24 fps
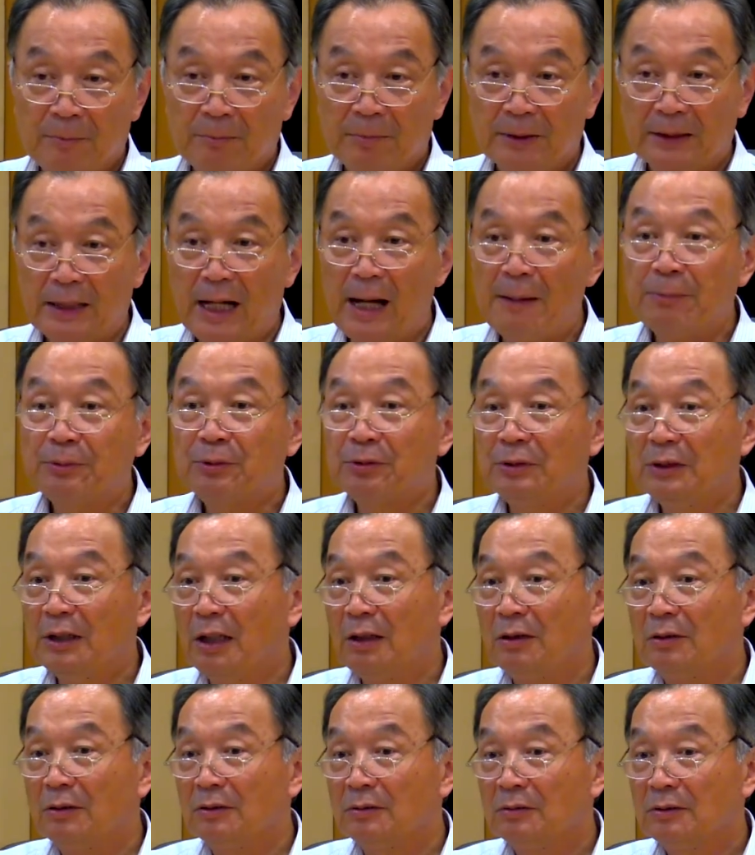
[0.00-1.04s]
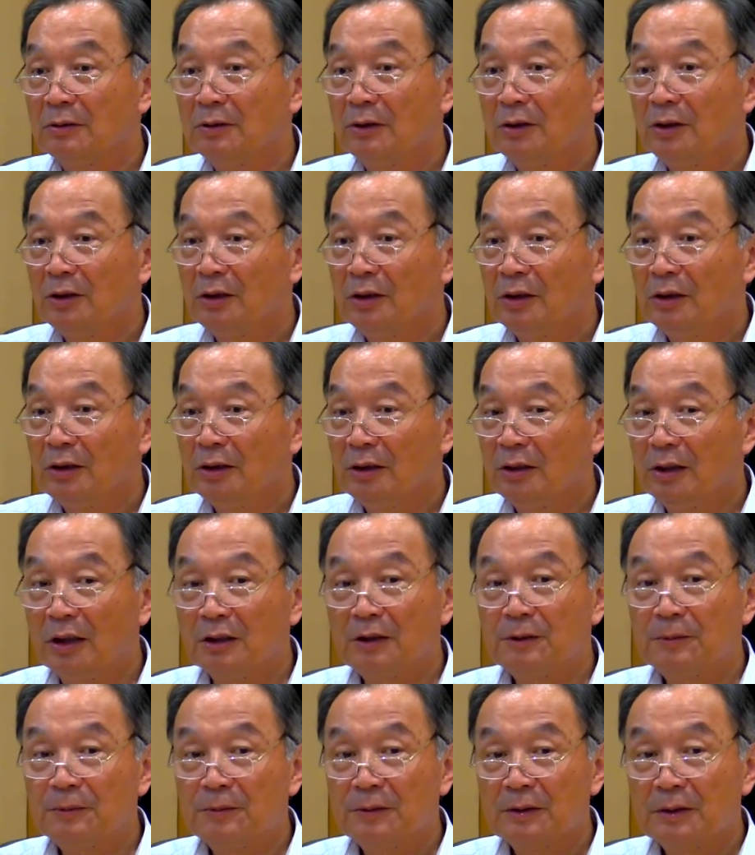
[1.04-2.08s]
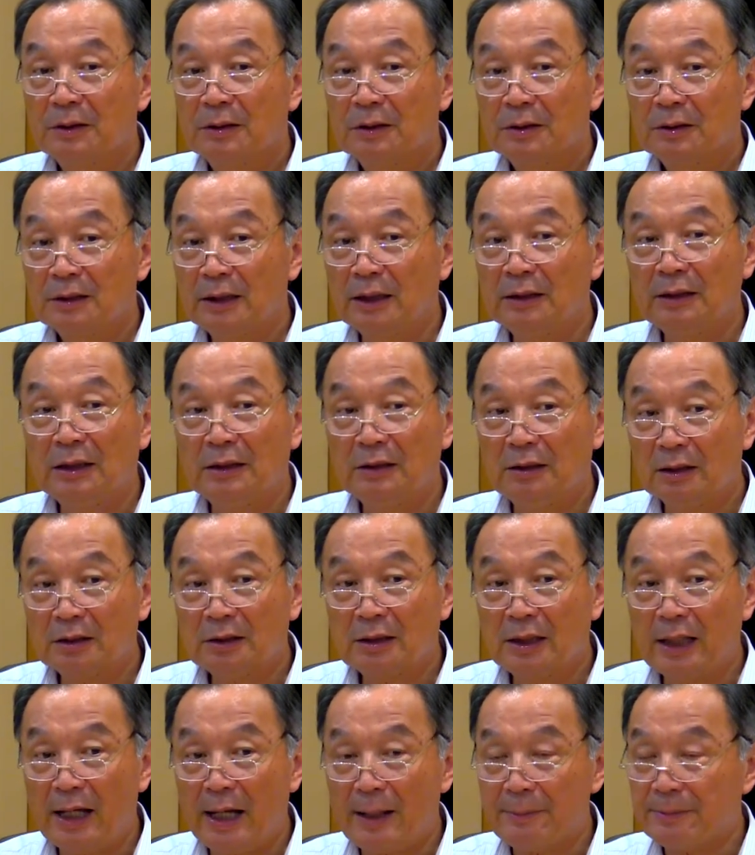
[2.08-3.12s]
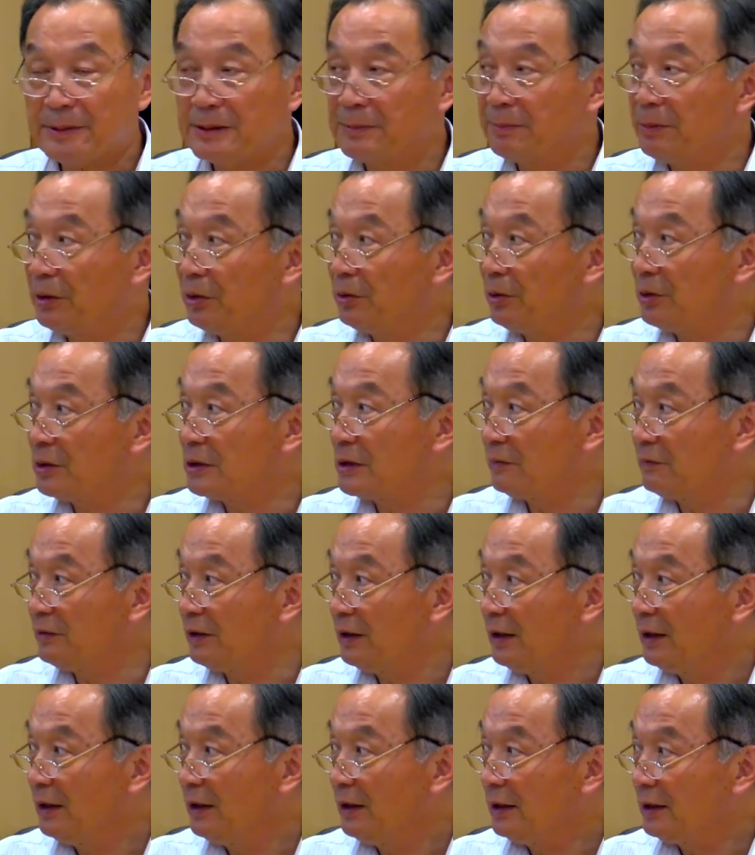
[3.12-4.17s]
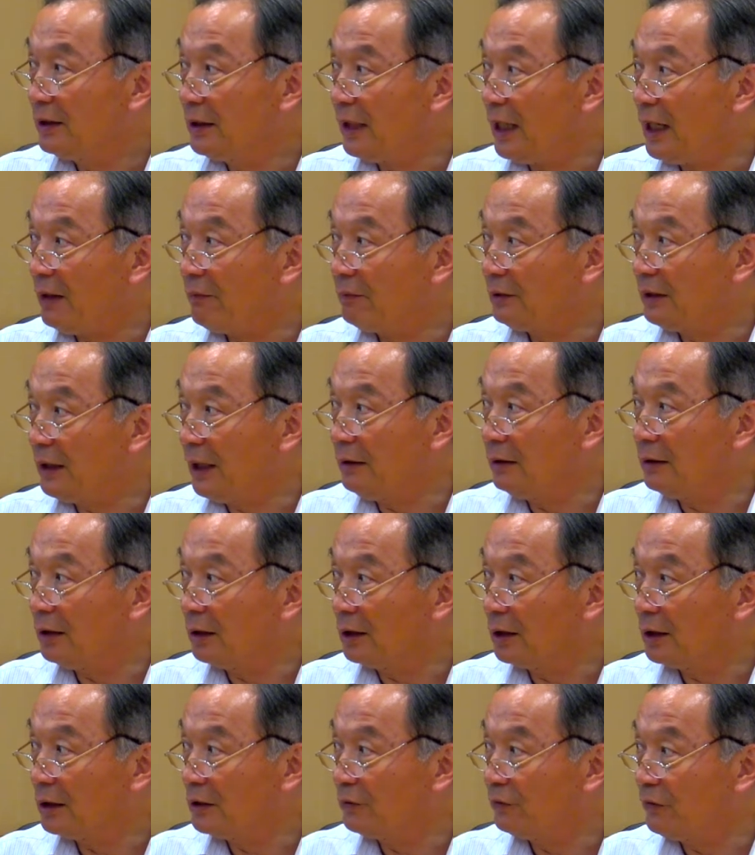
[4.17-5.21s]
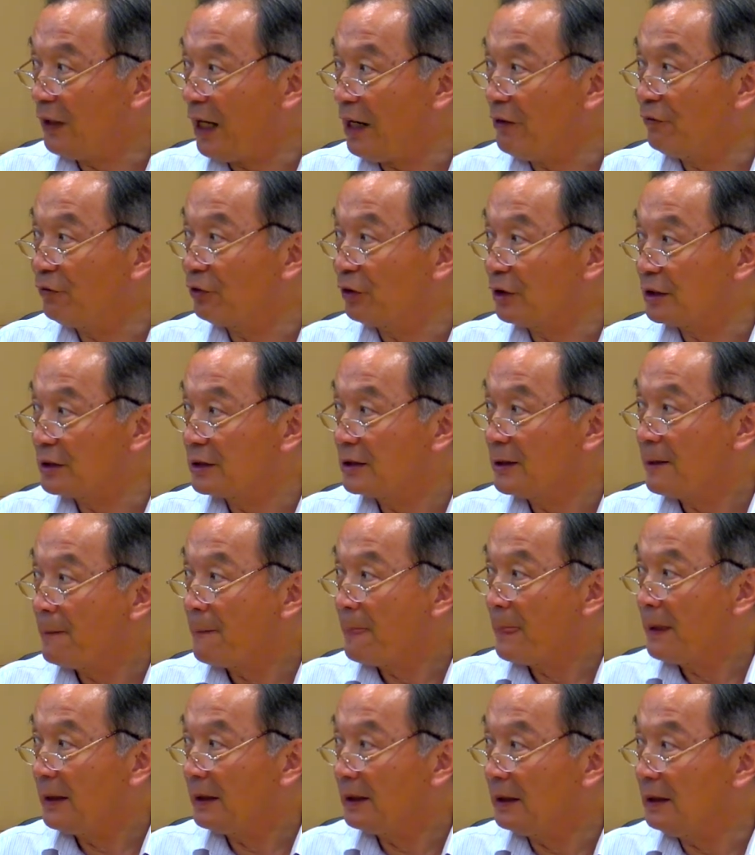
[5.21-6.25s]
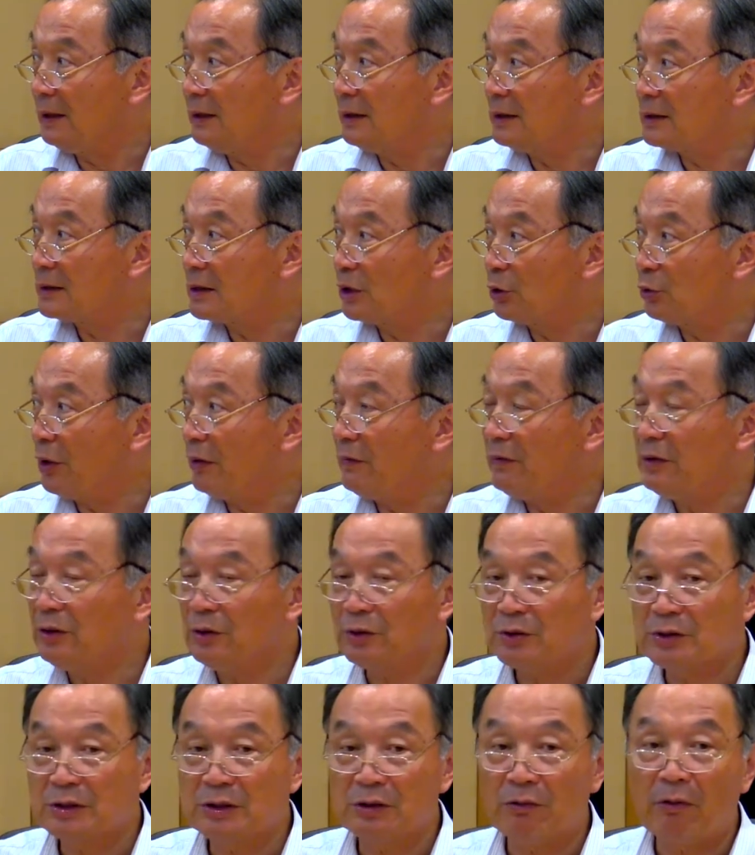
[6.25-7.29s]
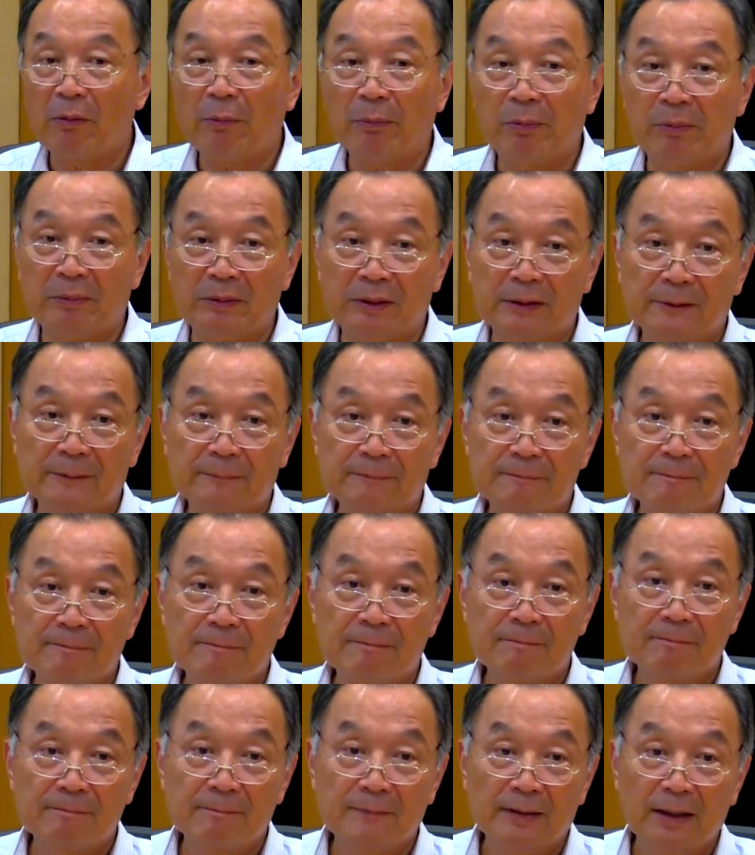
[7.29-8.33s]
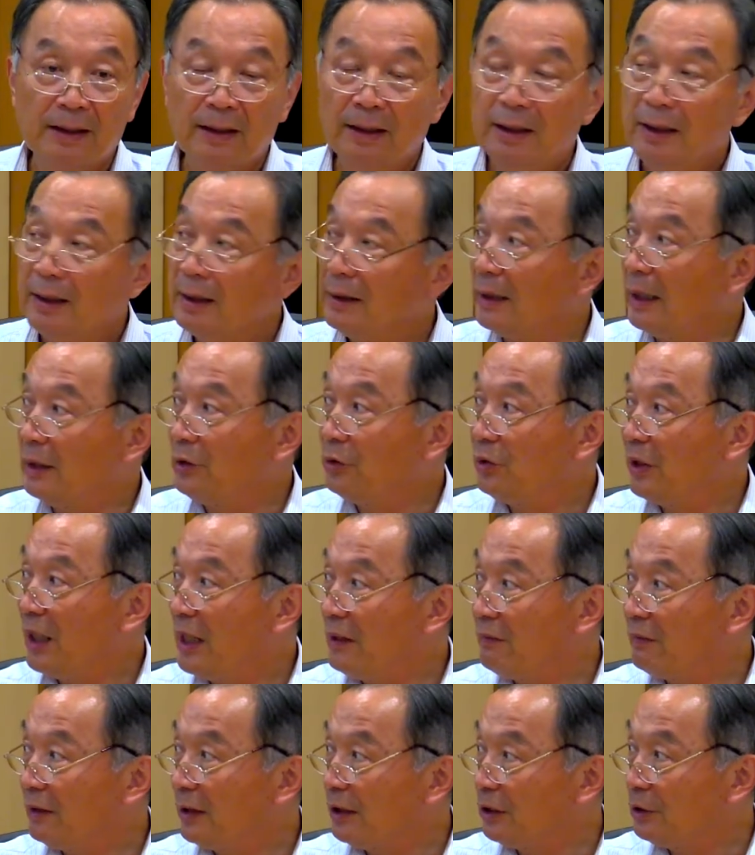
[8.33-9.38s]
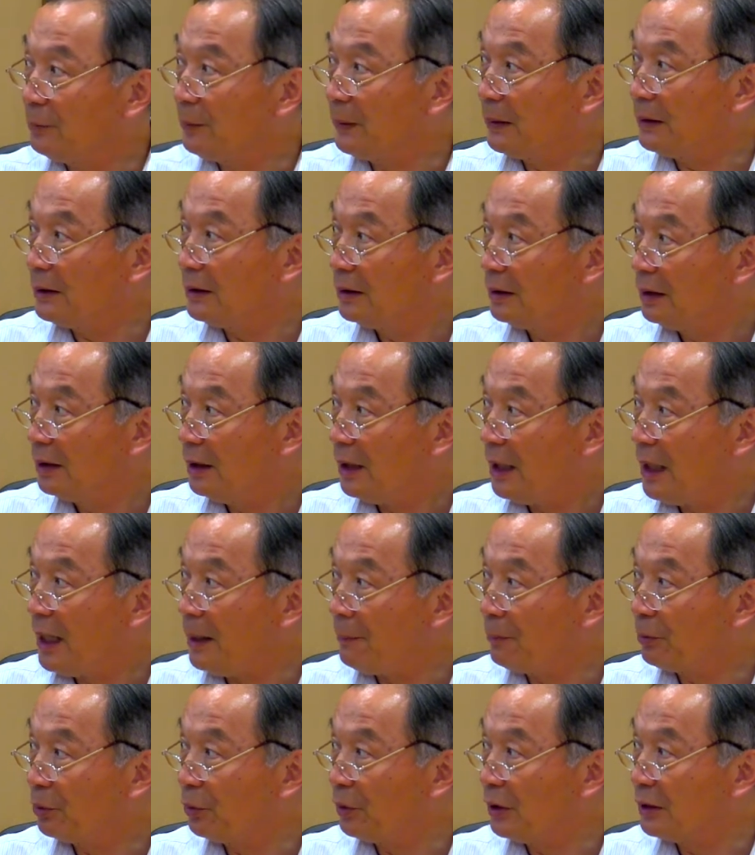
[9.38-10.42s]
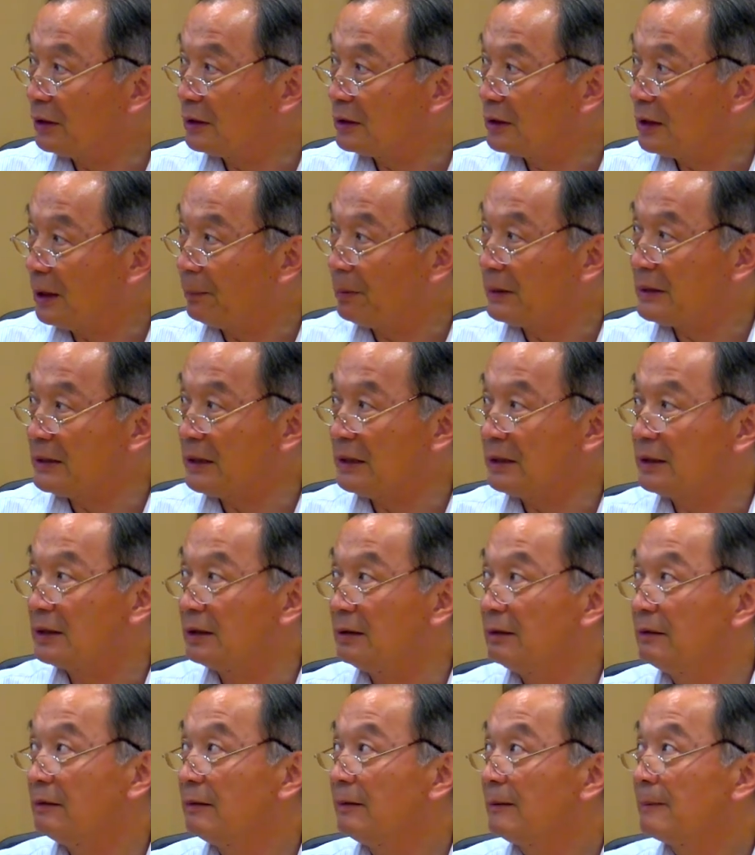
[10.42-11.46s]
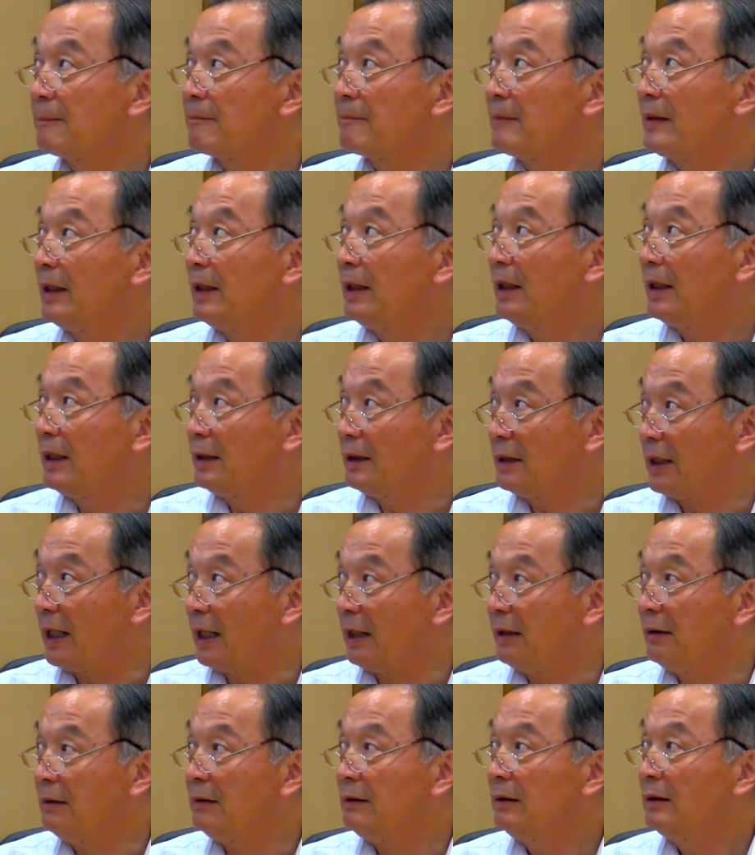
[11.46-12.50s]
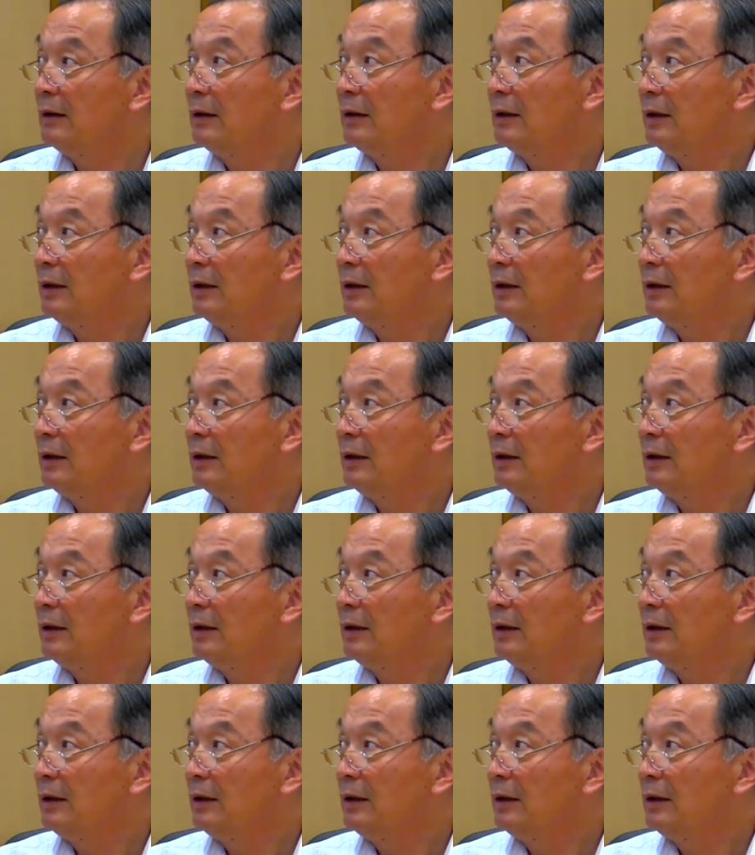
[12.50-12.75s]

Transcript: But up to now, China not collapsed because of they have done a lot of efforts in this revenues development. And then to have a little bit upgrade their position. And then